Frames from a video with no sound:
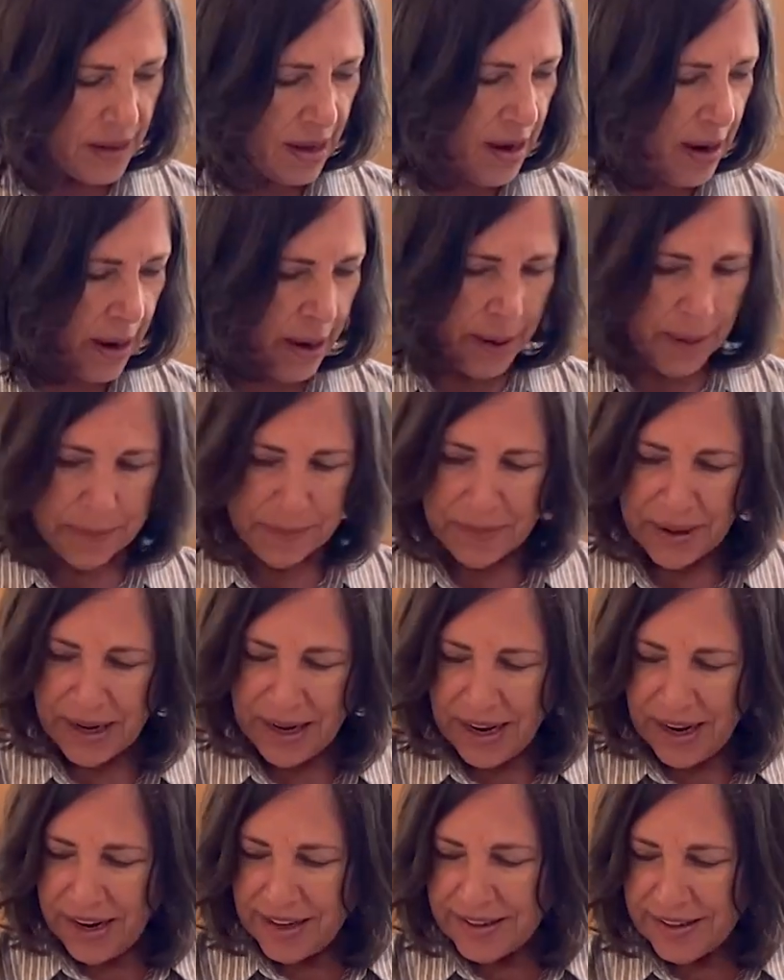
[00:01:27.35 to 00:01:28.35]

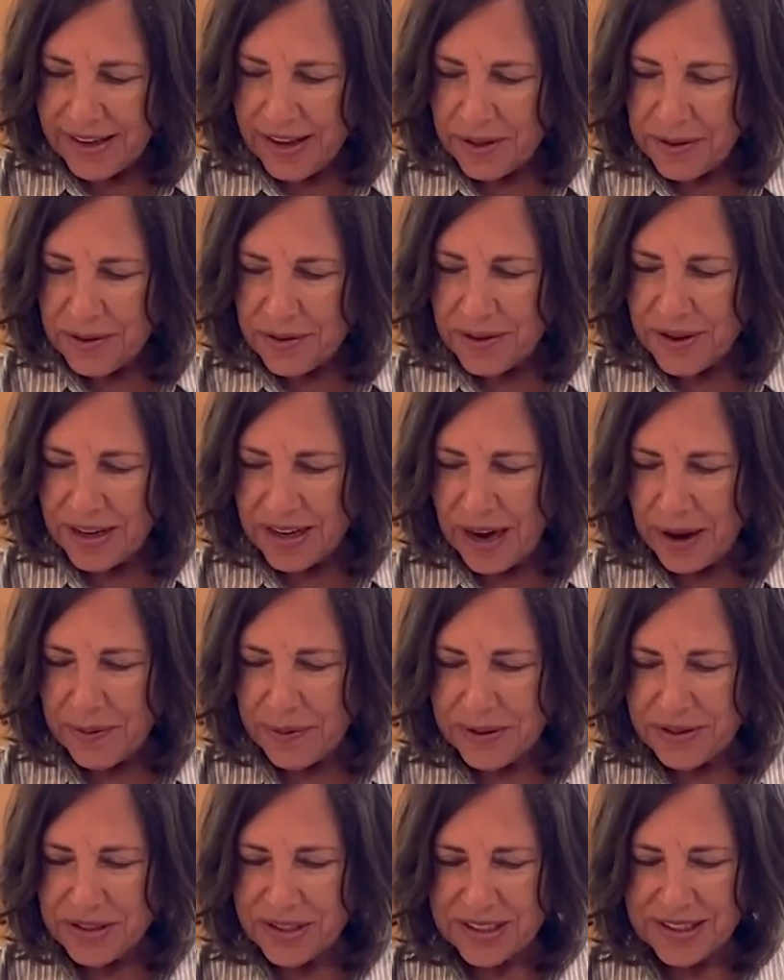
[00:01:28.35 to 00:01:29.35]
The other thing I
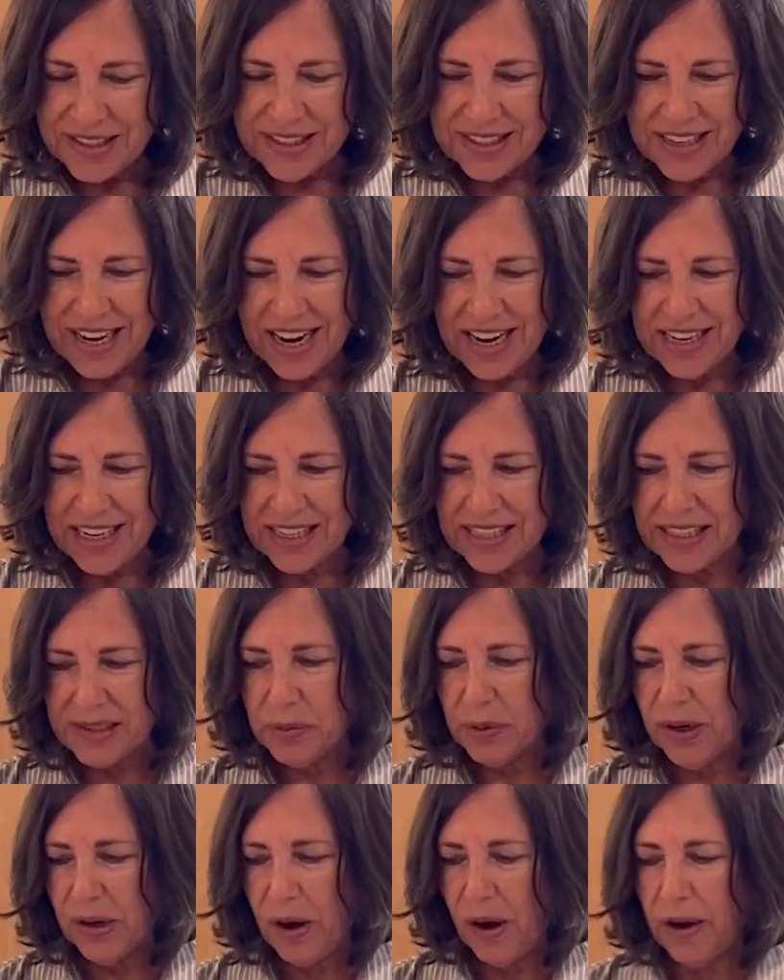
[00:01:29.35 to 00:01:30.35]
would just say is
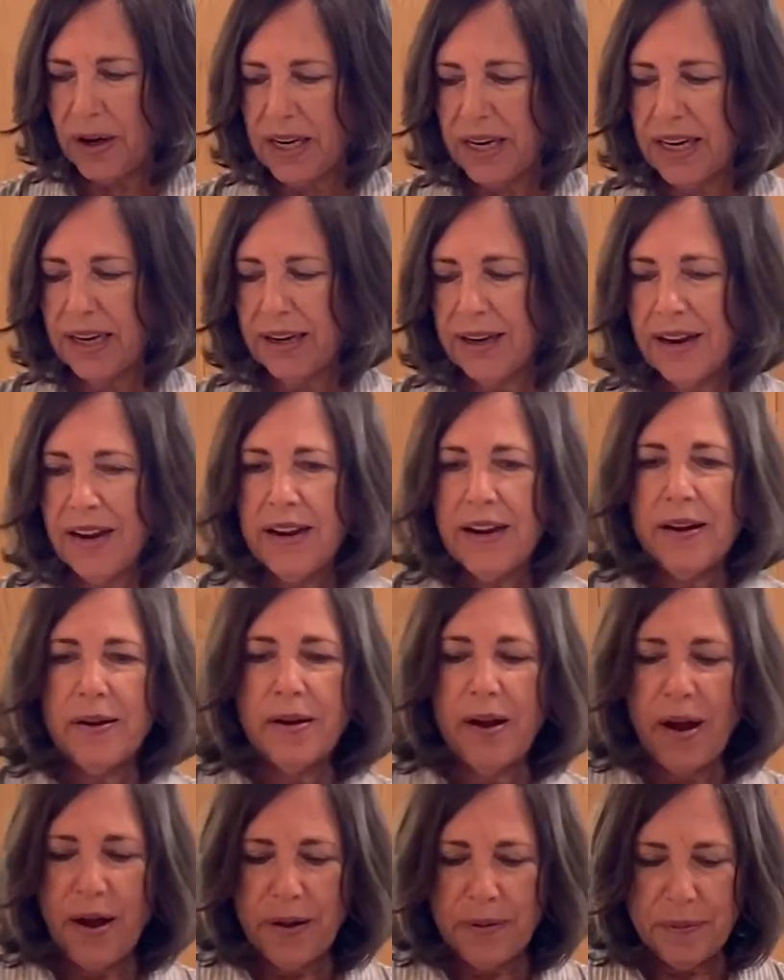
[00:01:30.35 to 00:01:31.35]
regarding
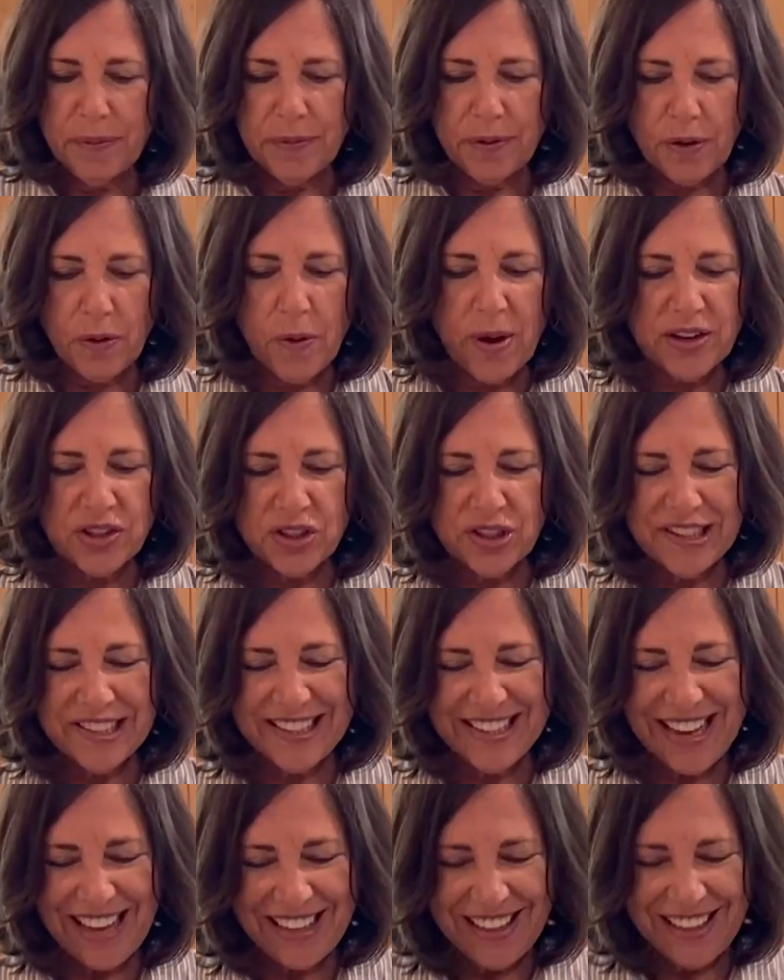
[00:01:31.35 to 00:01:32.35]
the
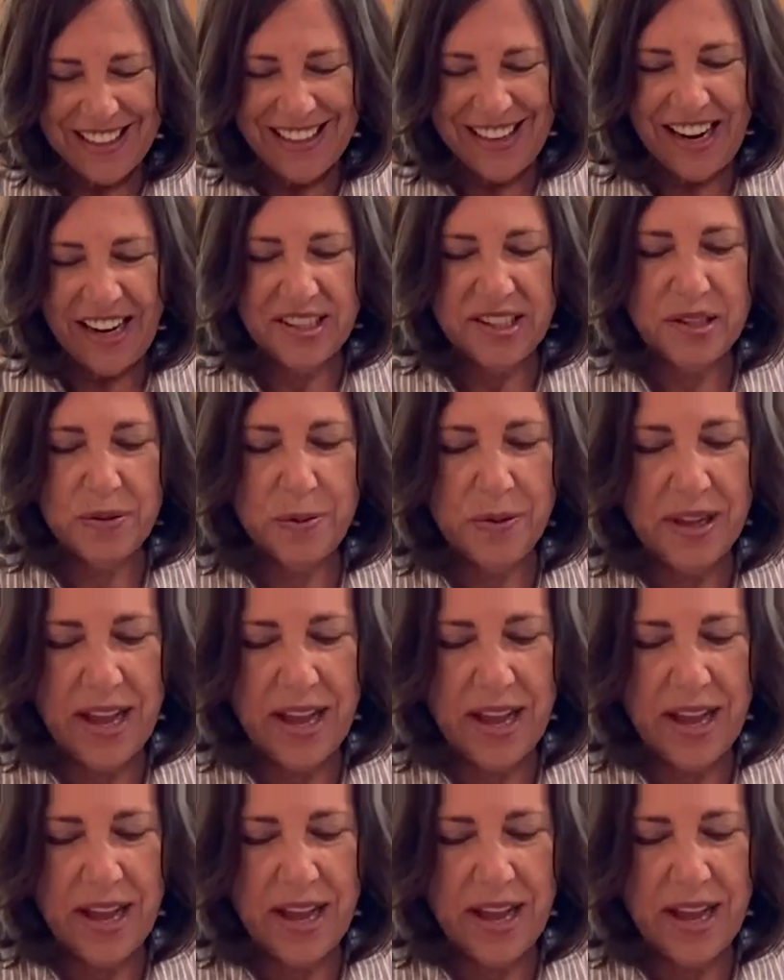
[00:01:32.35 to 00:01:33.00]
questions that guests will